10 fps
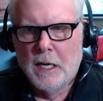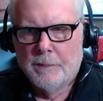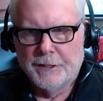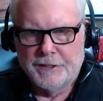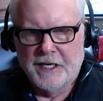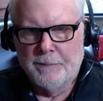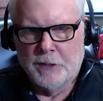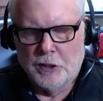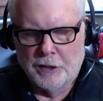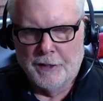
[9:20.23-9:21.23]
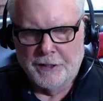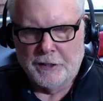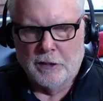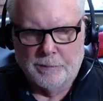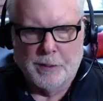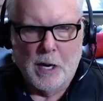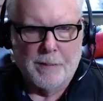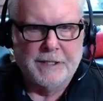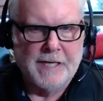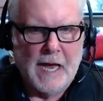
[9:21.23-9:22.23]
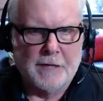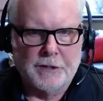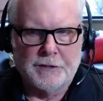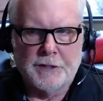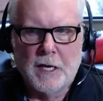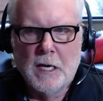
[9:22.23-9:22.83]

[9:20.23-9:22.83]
plus keep them current on the current property taxes,